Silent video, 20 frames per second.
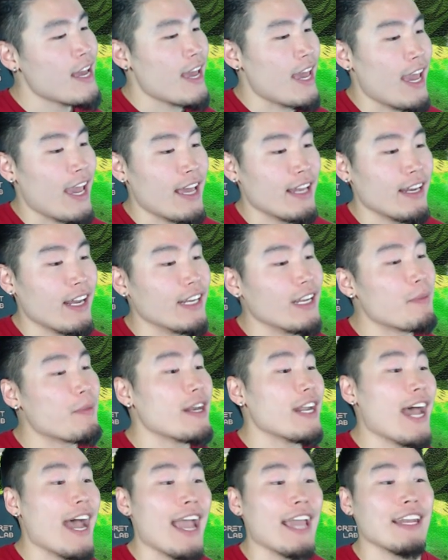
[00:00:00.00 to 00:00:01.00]
And uh, number
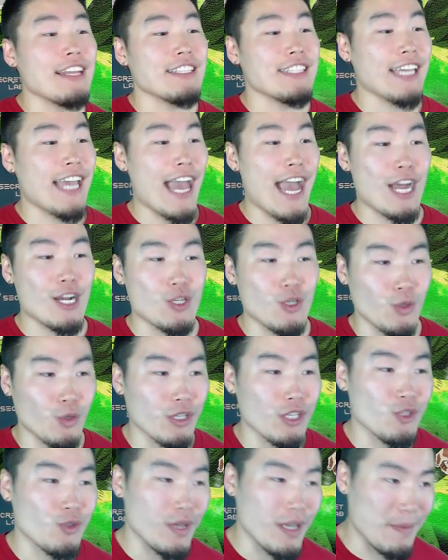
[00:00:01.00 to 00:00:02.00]
nine is the actual
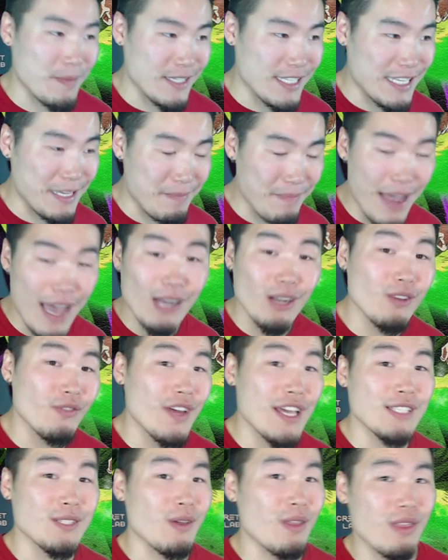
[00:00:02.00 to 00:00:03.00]
Extreme Z battle
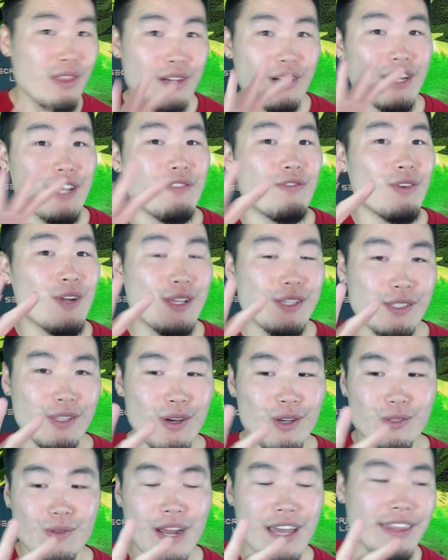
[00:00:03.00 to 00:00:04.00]
event, so 30 free
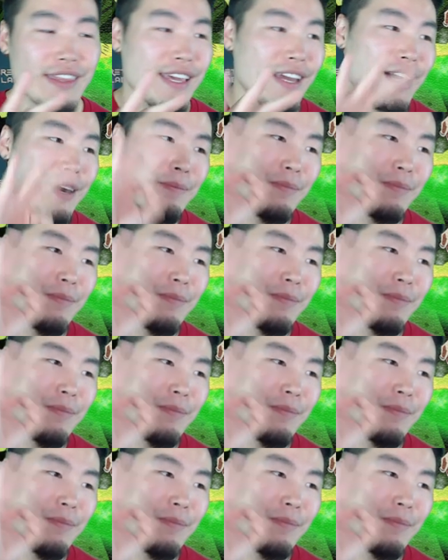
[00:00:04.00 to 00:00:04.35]
stones right there.